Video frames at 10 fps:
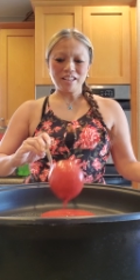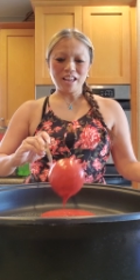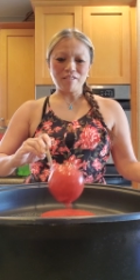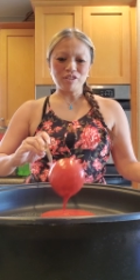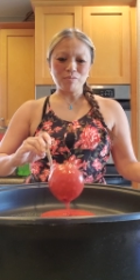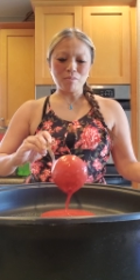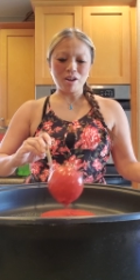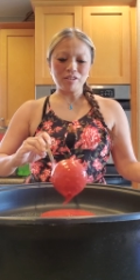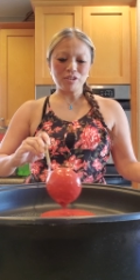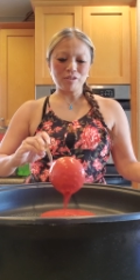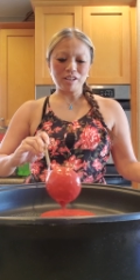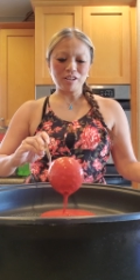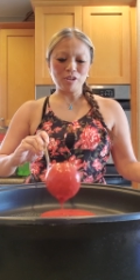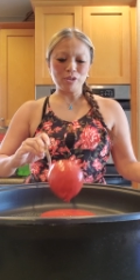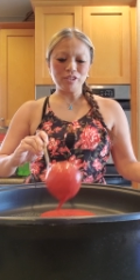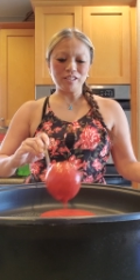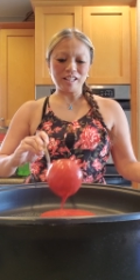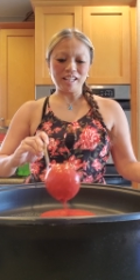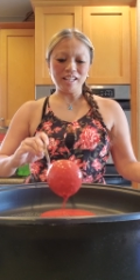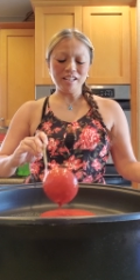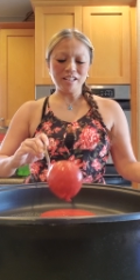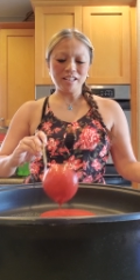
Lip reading: You have to monitor it closely.